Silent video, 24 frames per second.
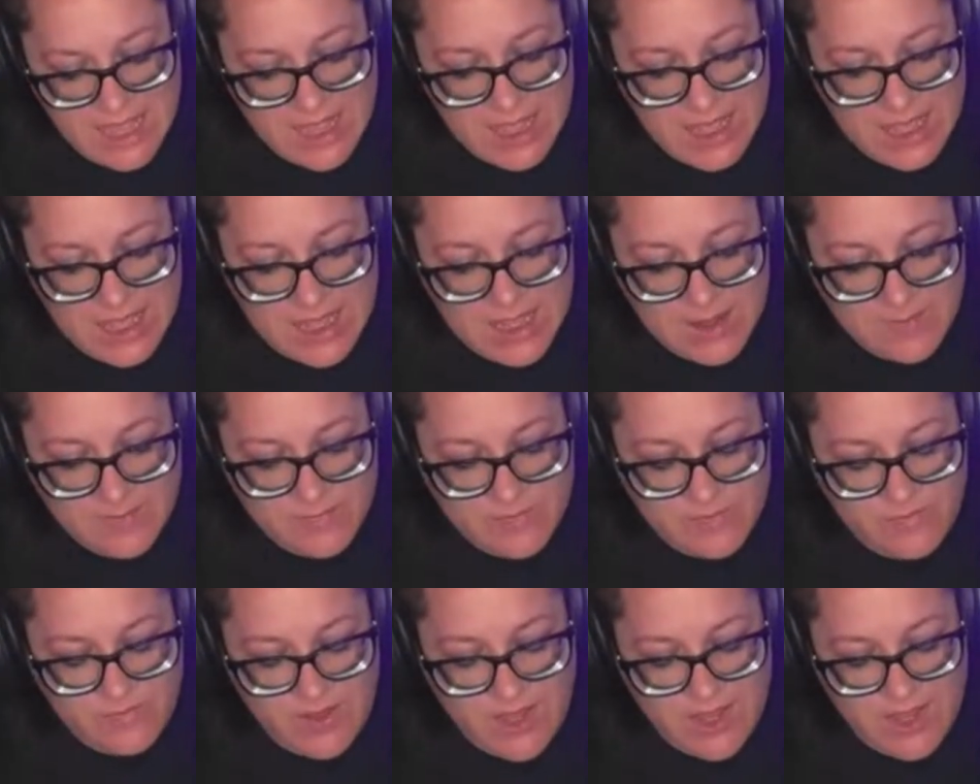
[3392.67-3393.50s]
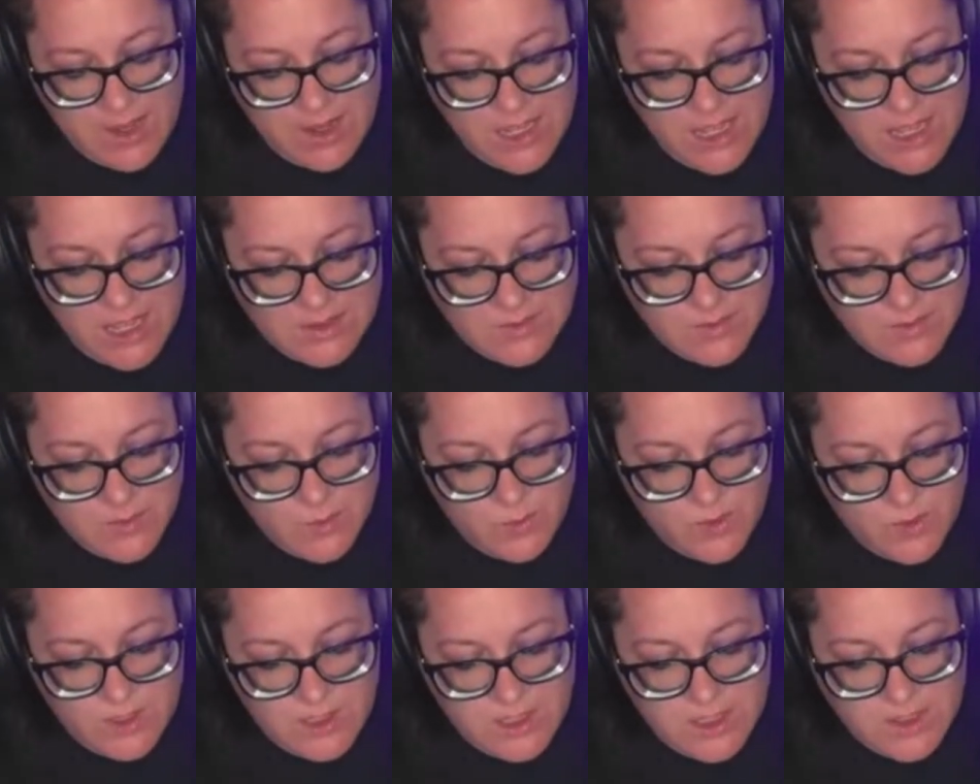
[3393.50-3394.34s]
Van has been
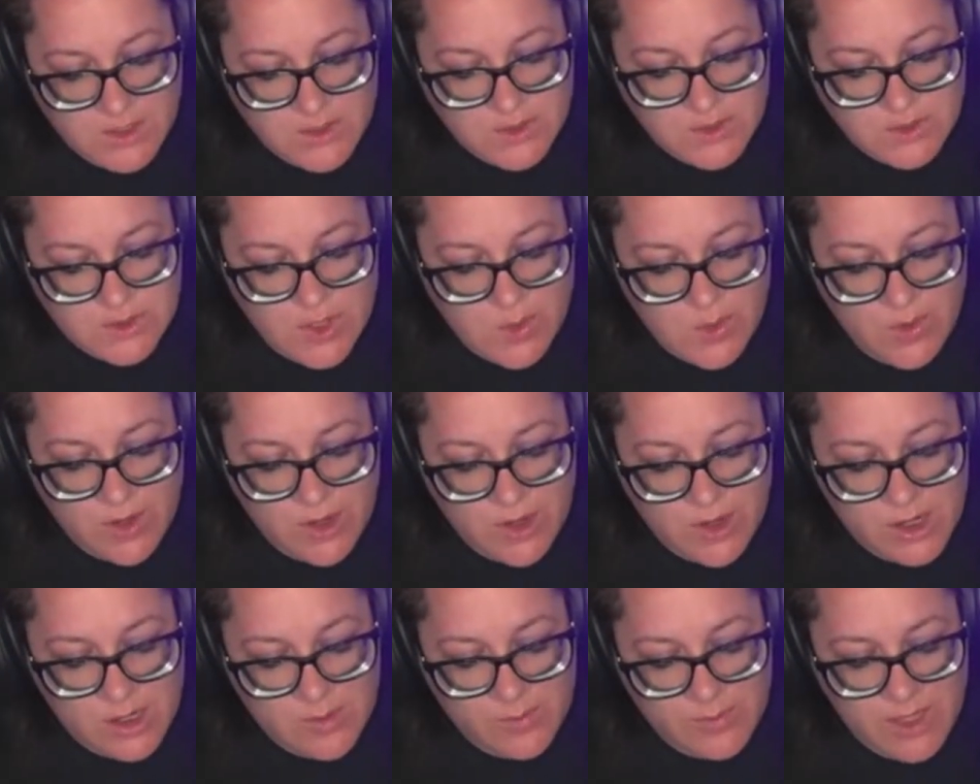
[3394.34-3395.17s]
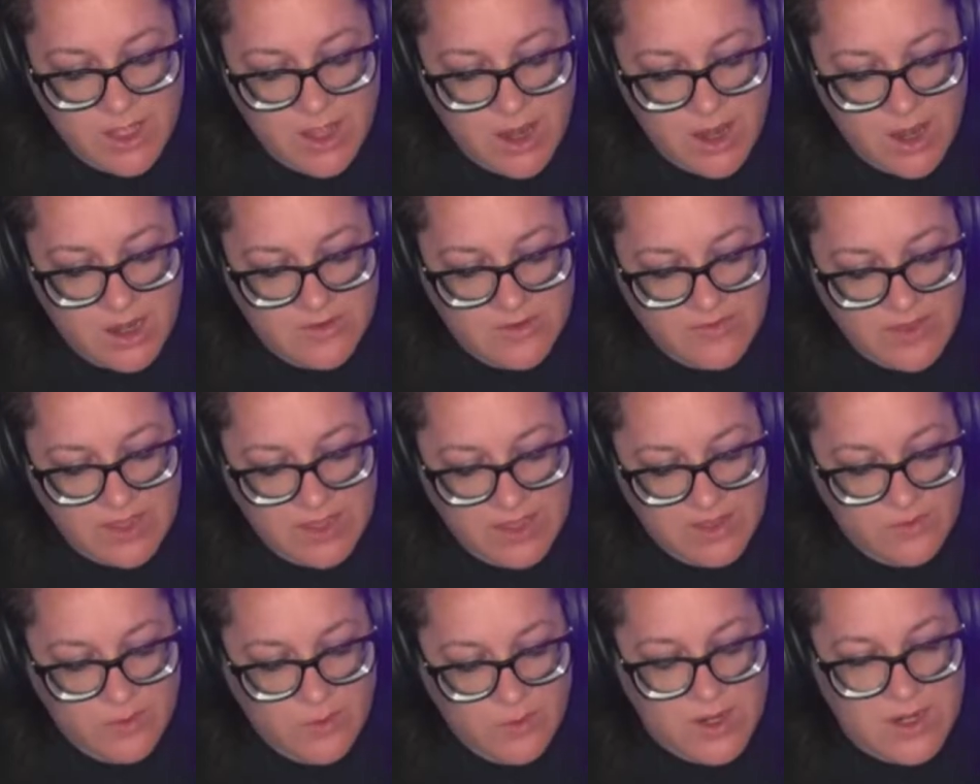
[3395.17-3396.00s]
working so incredibly hard. If I
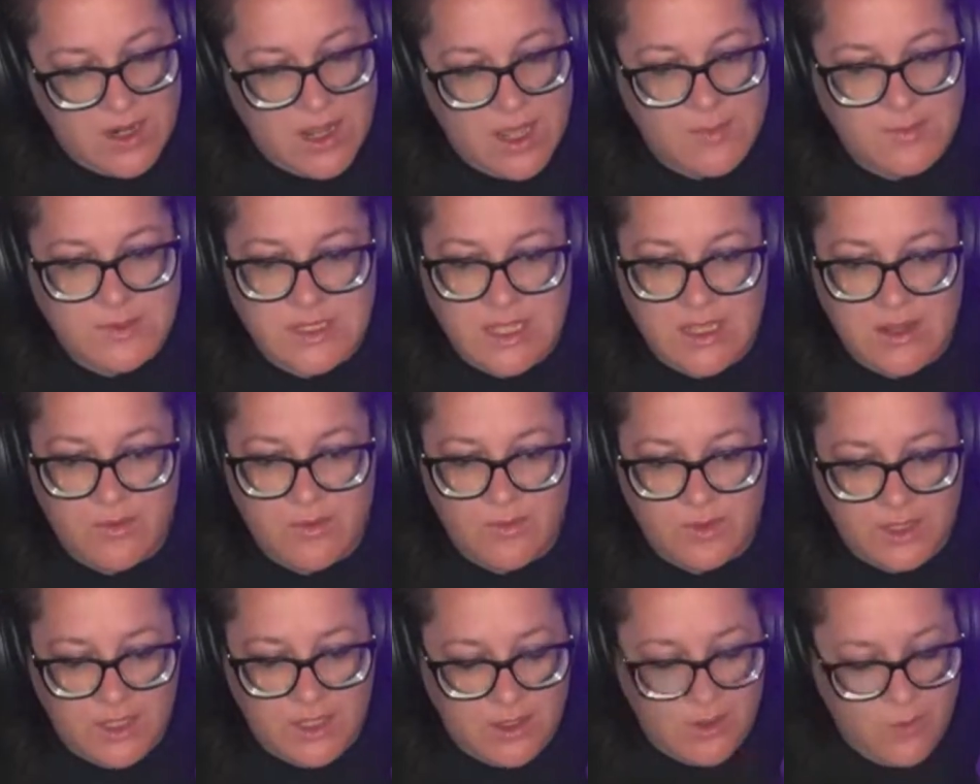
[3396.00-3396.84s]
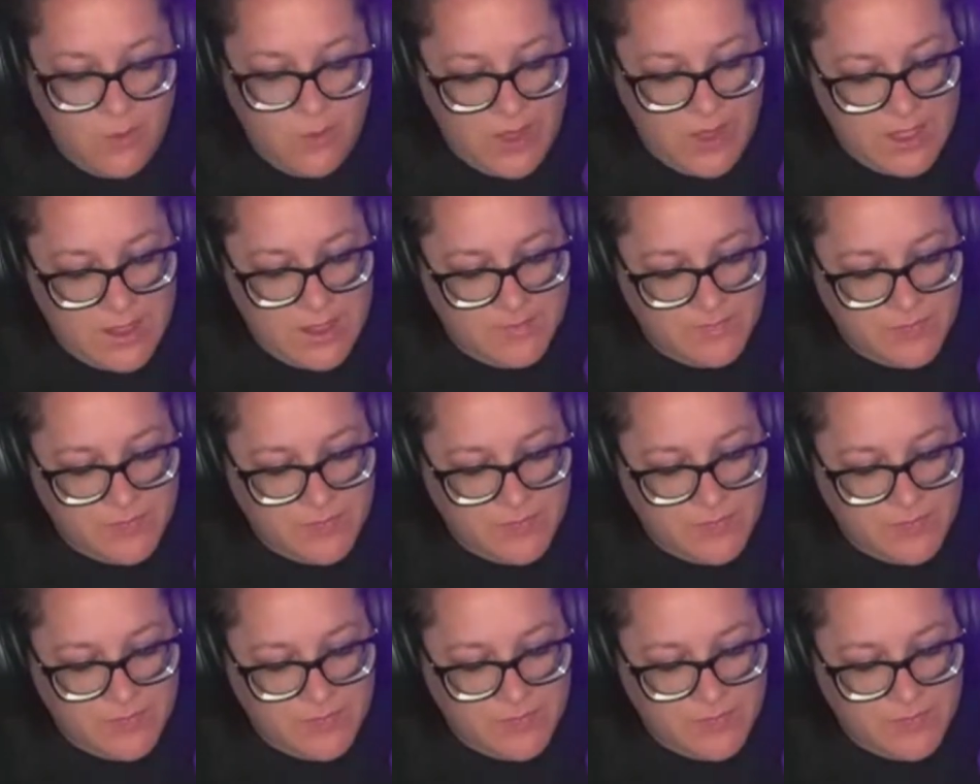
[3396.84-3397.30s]
give you an update really quick,